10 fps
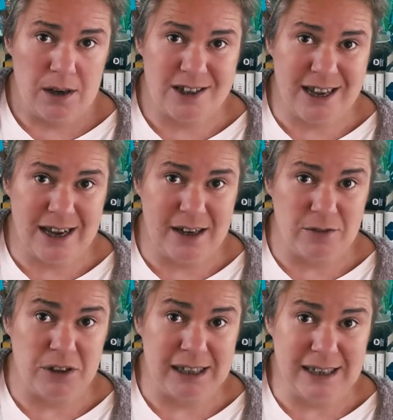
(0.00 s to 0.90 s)
a skein
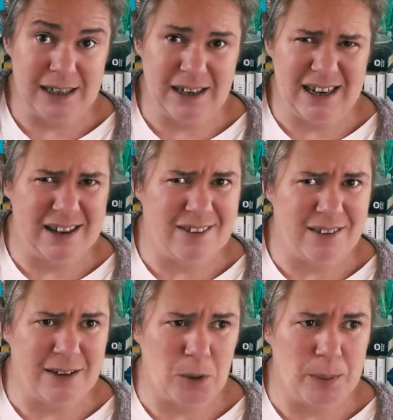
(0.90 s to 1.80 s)
of linen and it's a
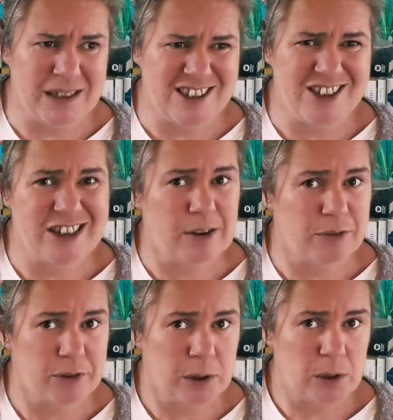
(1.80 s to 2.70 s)
little bit
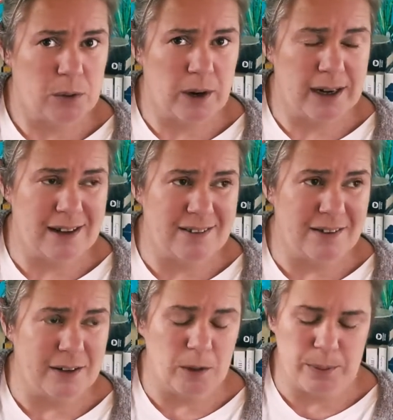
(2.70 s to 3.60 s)
stiff, right? It's a
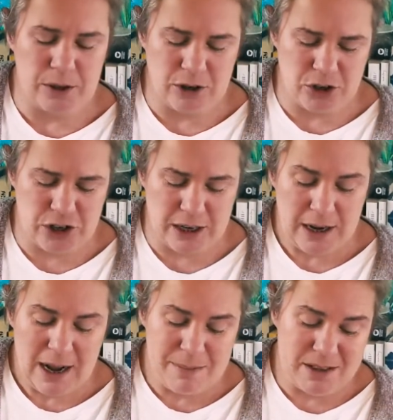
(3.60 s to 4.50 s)
little bit crunchy.
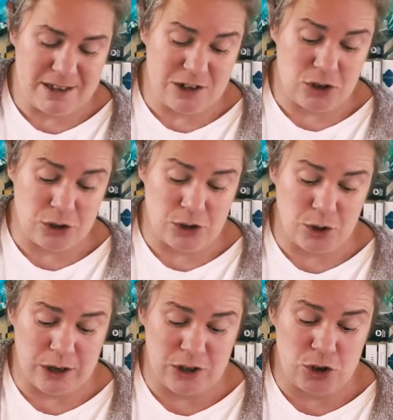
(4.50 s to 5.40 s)
I mean, this is
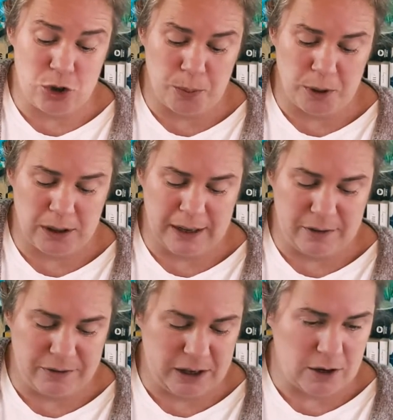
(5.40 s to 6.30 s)
also a super
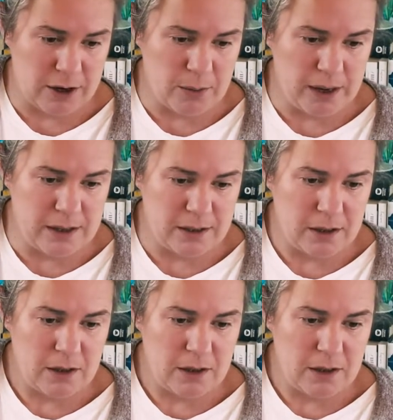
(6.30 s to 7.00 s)
light fingering weight.